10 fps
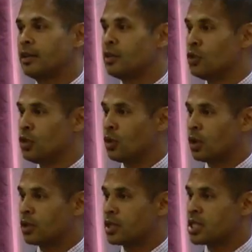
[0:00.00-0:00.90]
New
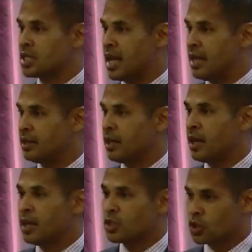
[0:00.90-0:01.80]
York State
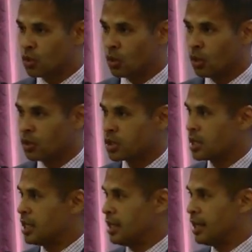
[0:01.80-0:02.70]
schools.
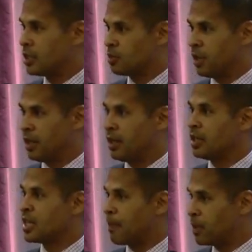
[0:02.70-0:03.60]
He has been
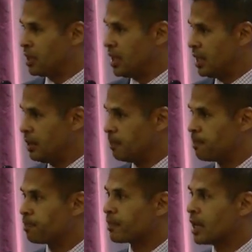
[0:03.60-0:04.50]
a deputy
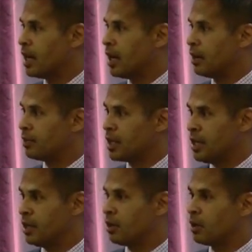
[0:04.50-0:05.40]

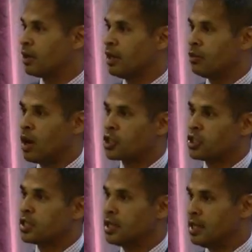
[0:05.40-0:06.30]
here in
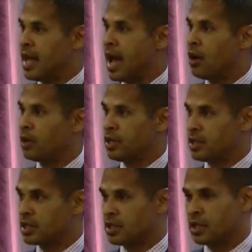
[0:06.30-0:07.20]
Washington and now
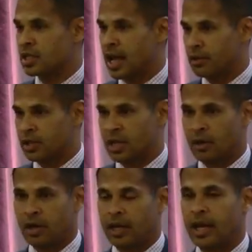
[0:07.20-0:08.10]
is the secretary.